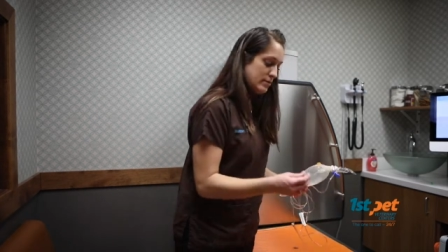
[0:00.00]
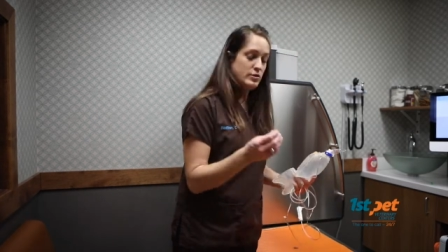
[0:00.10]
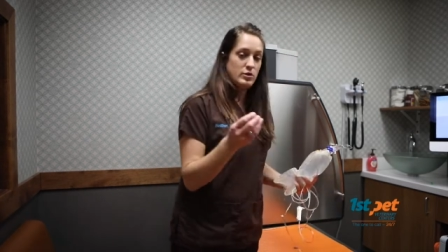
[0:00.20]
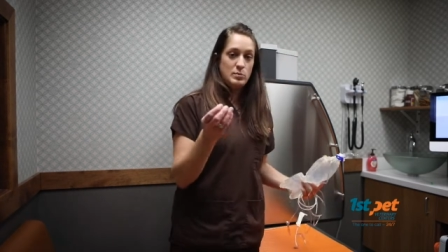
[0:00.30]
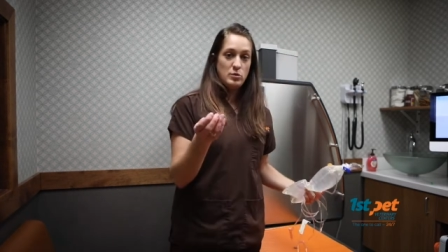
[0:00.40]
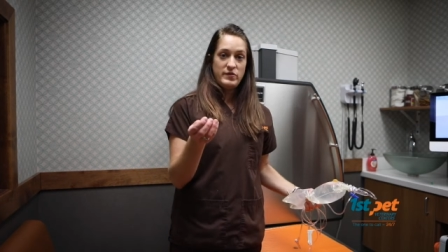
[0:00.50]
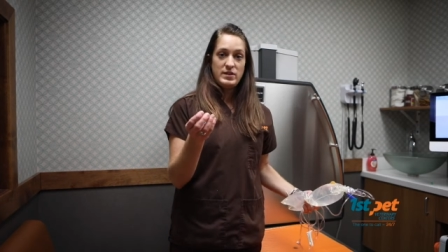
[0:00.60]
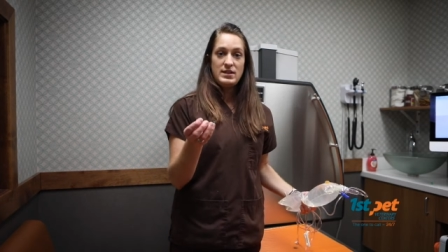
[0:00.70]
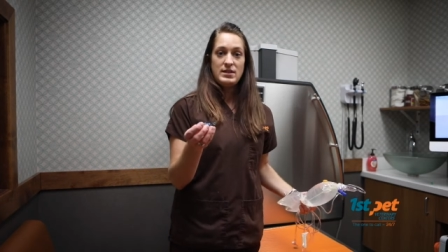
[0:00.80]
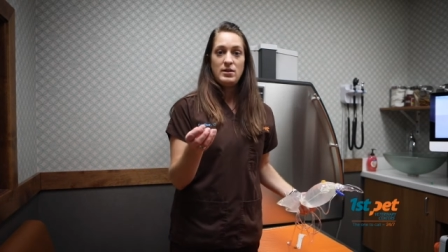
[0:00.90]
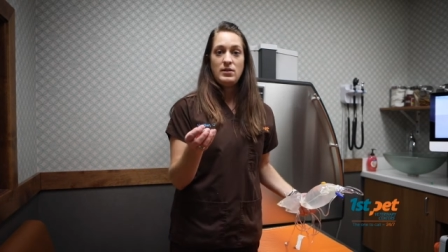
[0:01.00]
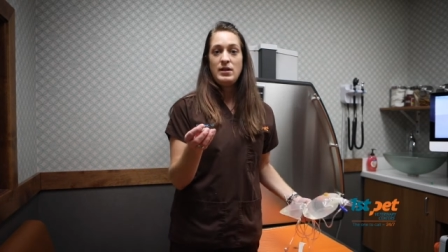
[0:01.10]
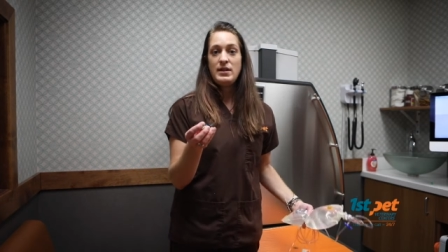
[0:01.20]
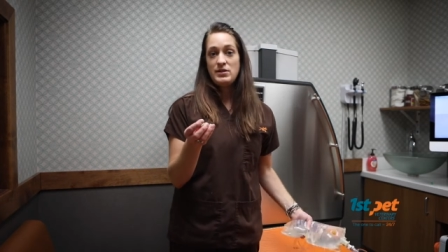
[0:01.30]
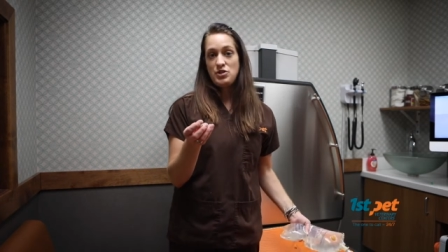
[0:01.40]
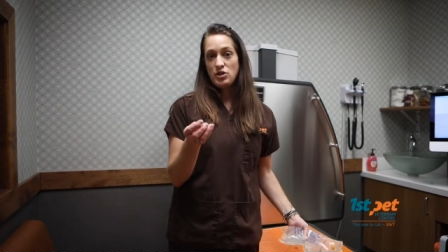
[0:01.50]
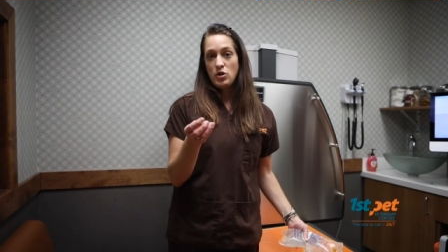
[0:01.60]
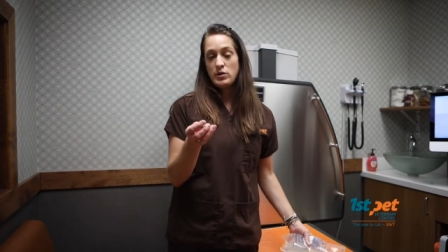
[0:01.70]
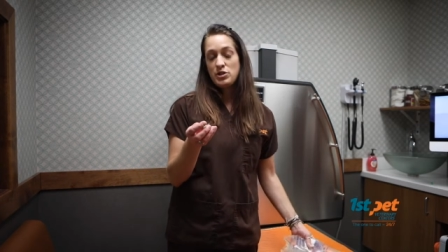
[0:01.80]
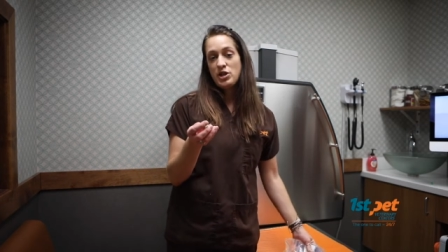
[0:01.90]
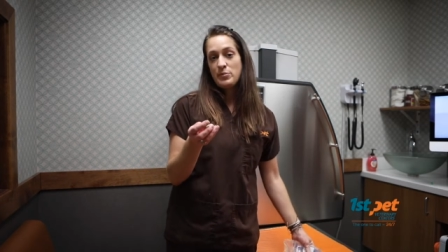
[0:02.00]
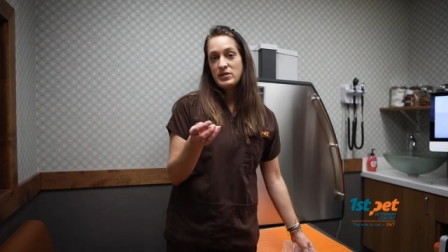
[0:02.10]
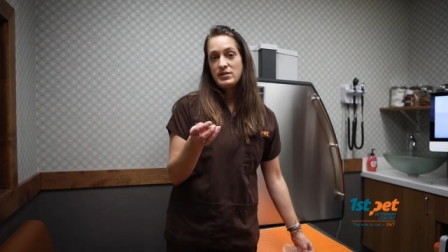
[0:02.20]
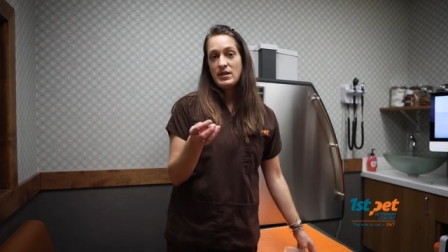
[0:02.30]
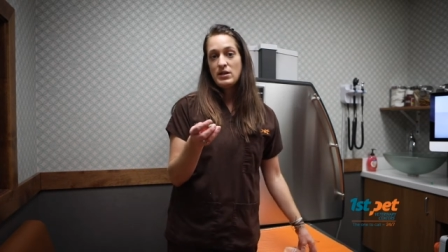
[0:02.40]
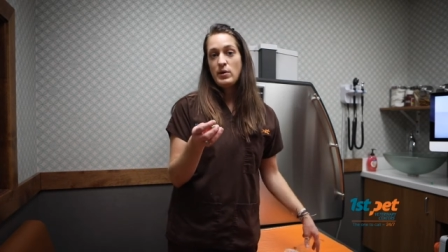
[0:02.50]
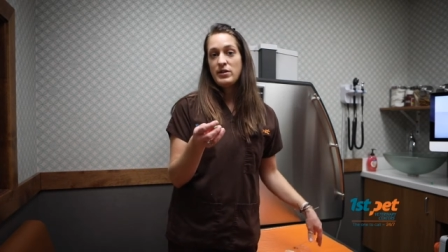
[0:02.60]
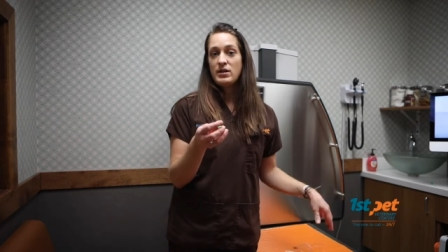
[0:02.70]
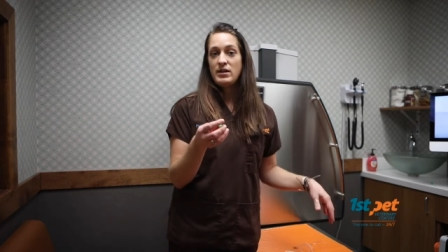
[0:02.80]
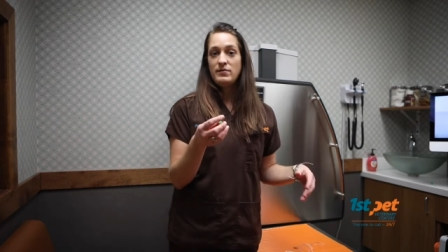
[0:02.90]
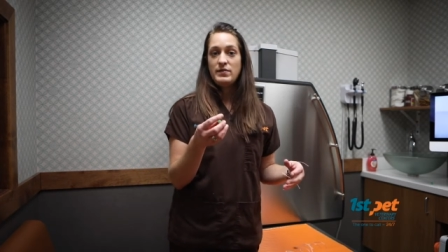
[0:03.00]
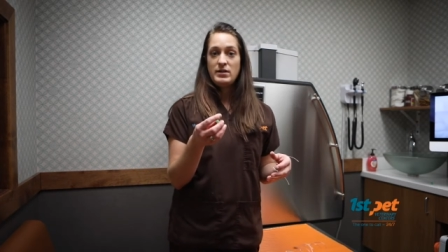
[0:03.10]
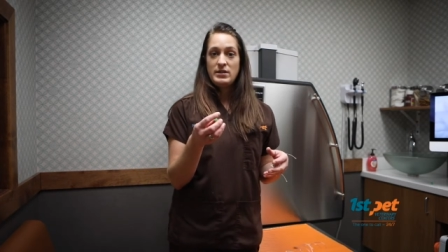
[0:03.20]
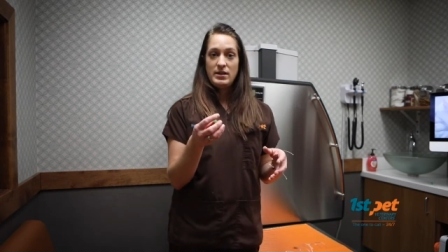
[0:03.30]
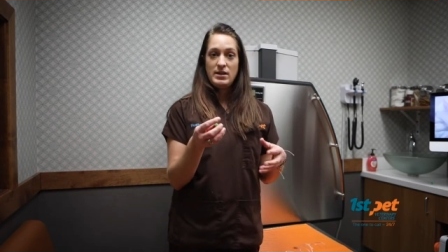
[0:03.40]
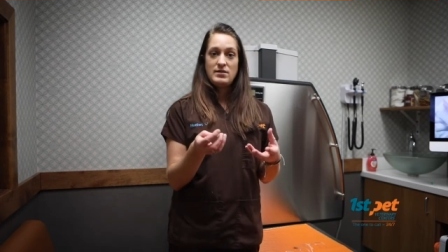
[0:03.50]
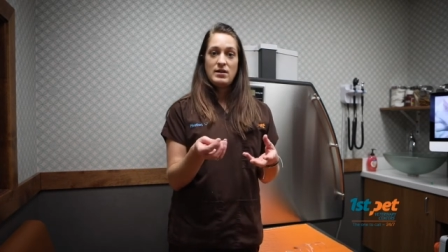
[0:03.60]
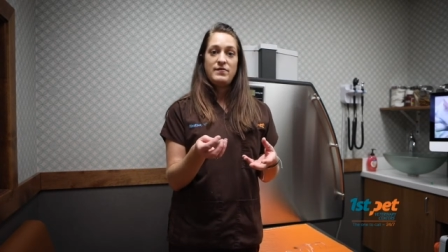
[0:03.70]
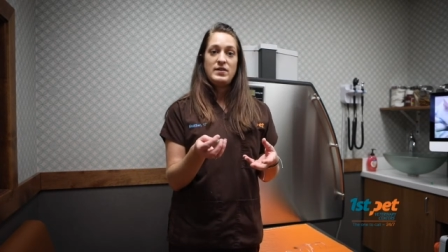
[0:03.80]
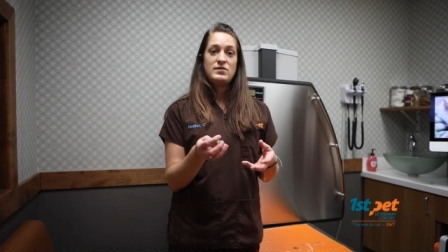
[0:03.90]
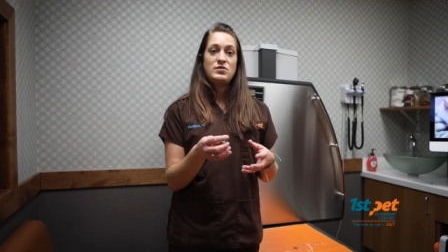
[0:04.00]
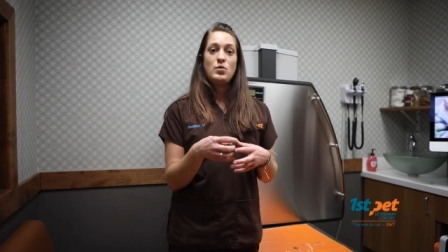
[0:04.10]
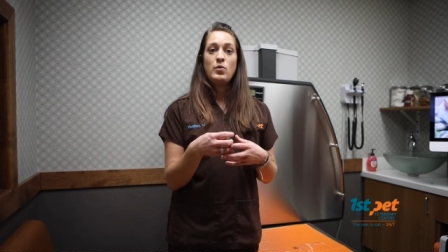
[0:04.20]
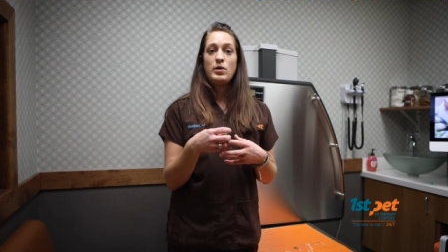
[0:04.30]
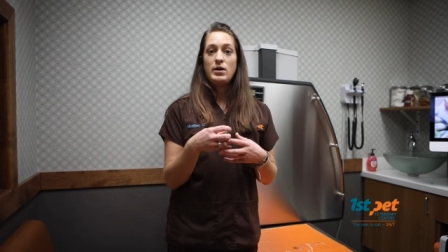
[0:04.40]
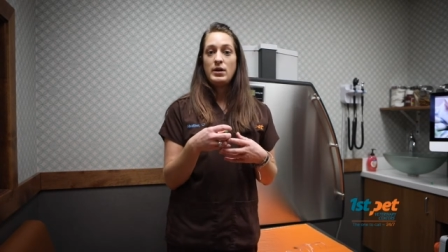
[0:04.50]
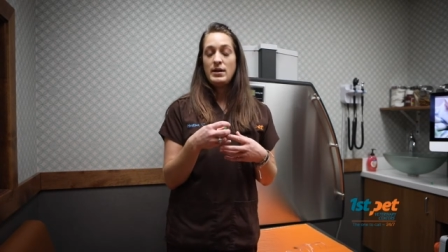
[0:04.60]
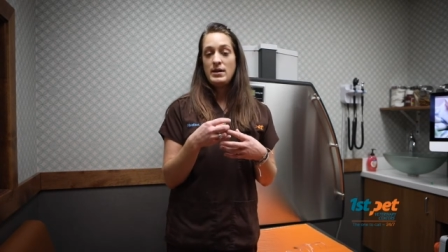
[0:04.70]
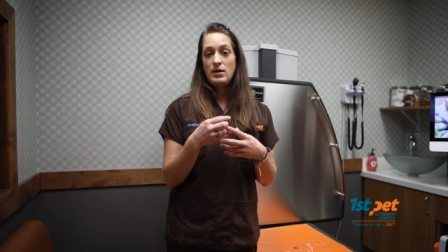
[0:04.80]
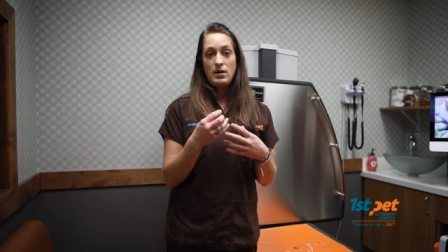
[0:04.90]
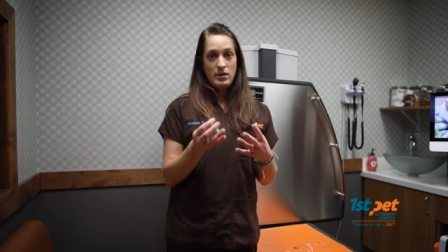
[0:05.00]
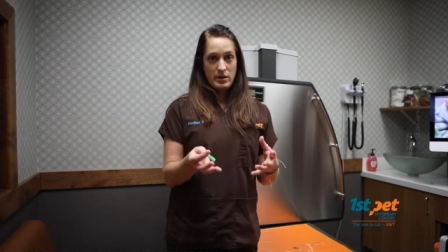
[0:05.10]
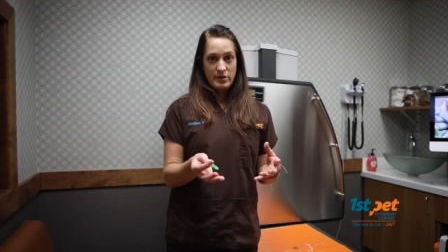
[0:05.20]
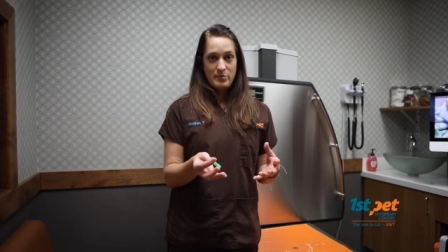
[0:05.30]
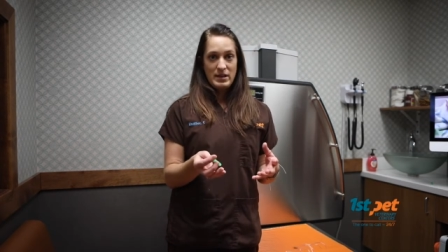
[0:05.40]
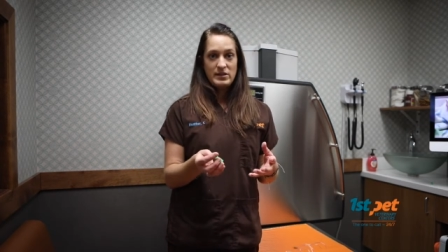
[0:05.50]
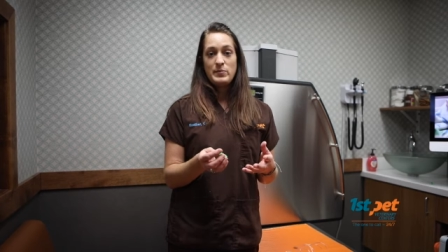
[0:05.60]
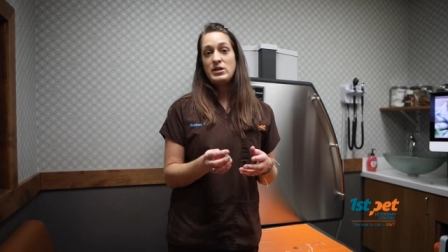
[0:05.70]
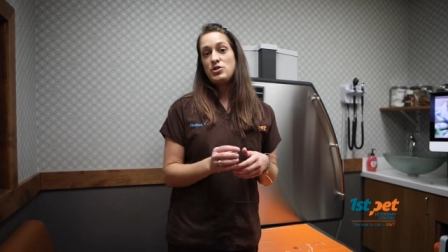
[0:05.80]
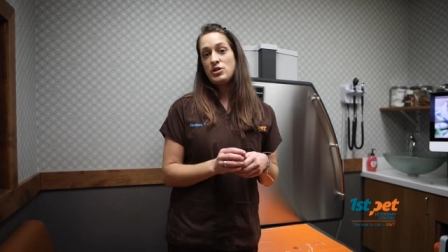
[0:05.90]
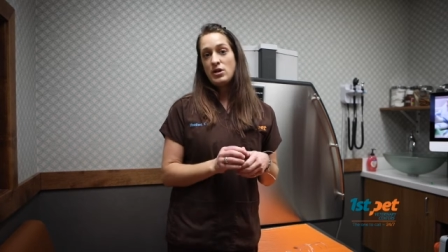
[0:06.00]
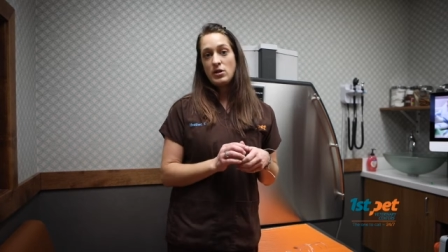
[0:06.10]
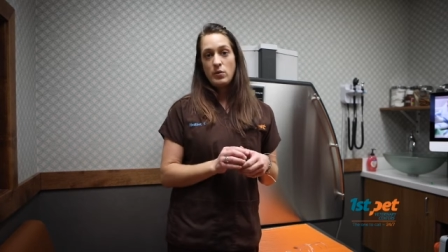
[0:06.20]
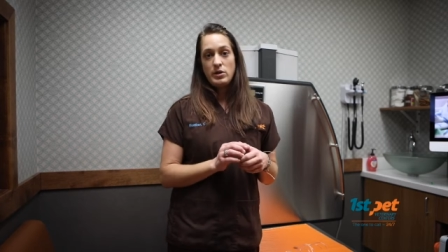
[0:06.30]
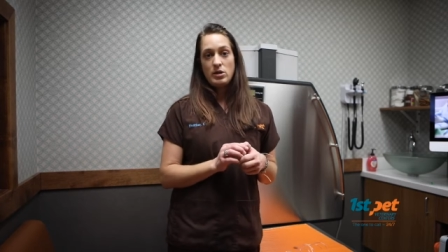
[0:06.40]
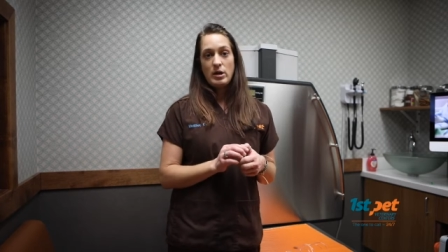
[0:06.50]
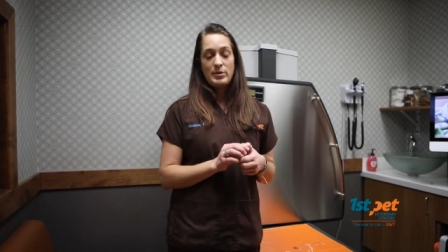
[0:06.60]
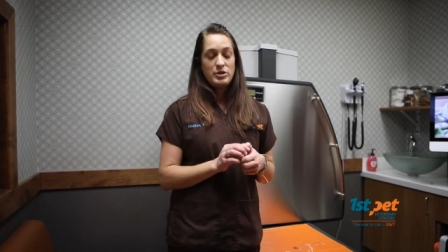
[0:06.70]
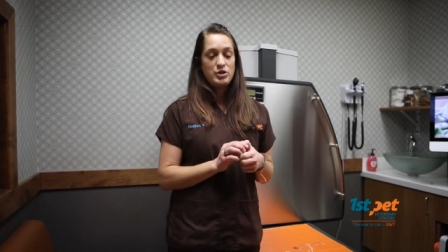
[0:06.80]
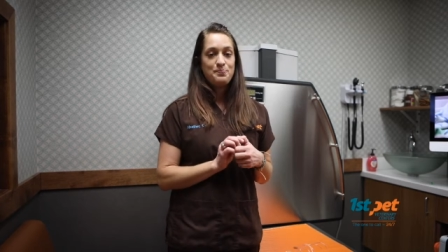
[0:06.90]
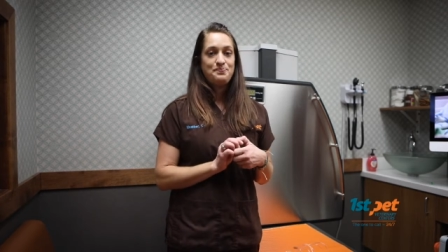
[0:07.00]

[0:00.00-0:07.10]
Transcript: to remove the needle, and this should go in a sharps container, whether at your veterinarian's office or another means, but it should not go in your garbage.